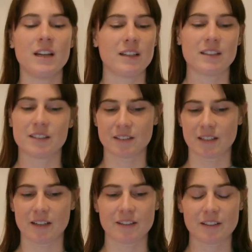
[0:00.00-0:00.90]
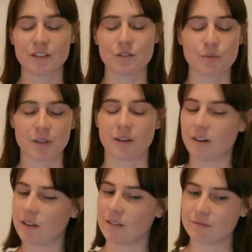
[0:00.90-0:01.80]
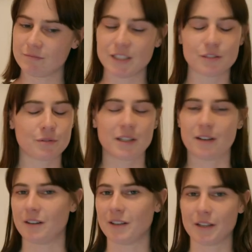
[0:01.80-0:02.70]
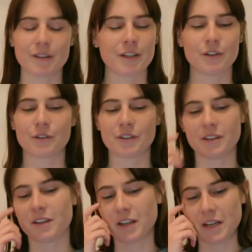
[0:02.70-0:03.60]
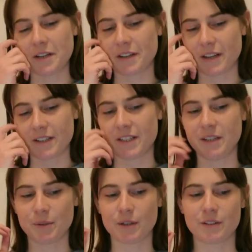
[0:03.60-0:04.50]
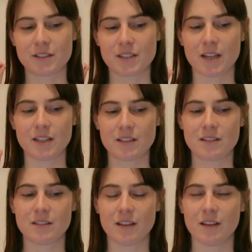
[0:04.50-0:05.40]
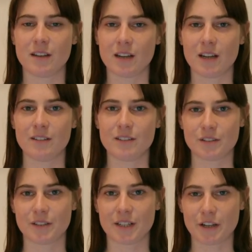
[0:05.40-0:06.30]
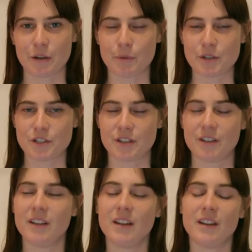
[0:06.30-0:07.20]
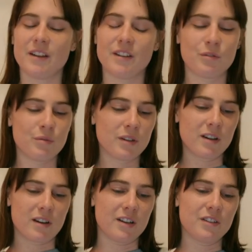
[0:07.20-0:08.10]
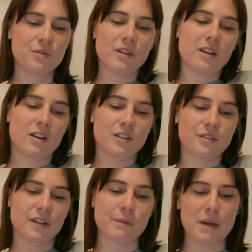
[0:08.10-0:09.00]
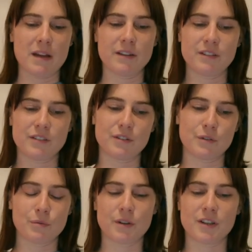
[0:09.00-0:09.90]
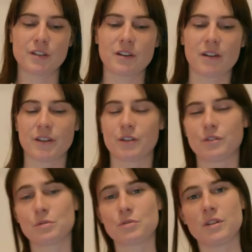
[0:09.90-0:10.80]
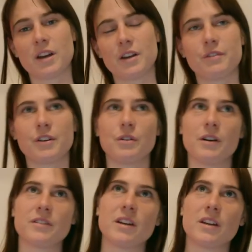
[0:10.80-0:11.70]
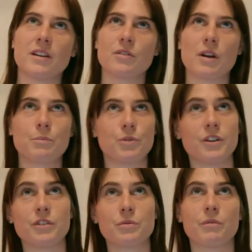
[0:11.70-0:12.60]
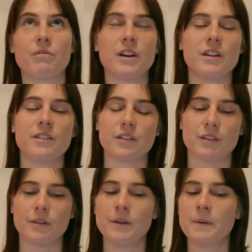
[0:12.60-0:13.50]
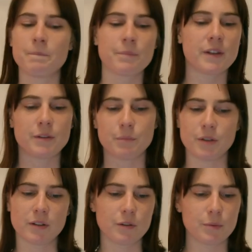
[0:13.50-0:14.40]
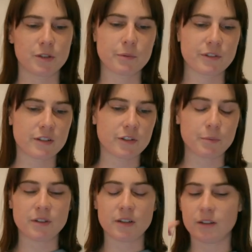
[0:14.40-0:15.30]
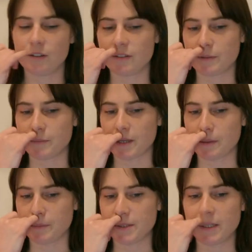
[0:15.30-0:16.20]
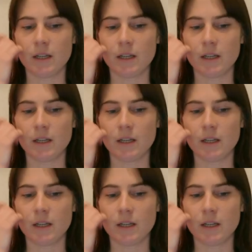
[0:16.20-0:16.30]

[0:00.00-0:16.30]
Listen guys, it's really hard. It's really hard. Living in New York City and like keeping a tight eating out and drinking out budget is really hard. It's really hard to like balance, you know, wanting to have like a social life and go outside and grab drinks with friends and be a little bit spontaneous sometimes.